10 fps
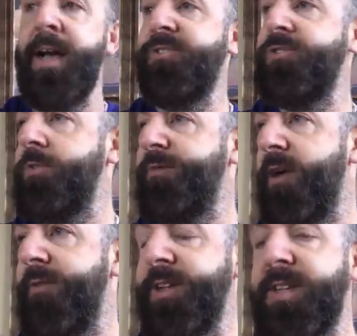is
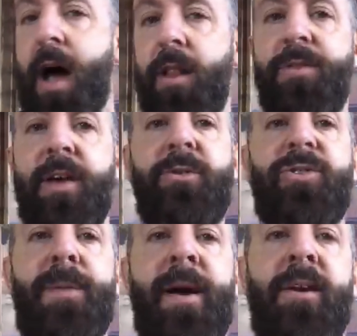for every dollar that you
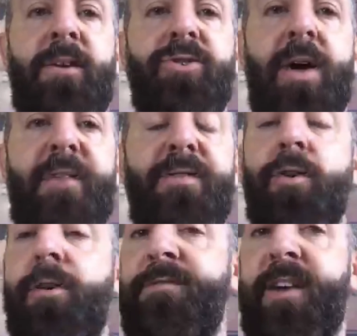spend on traffic
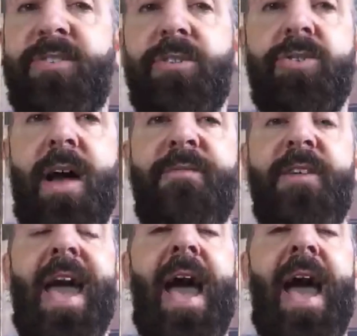or invest in traffic,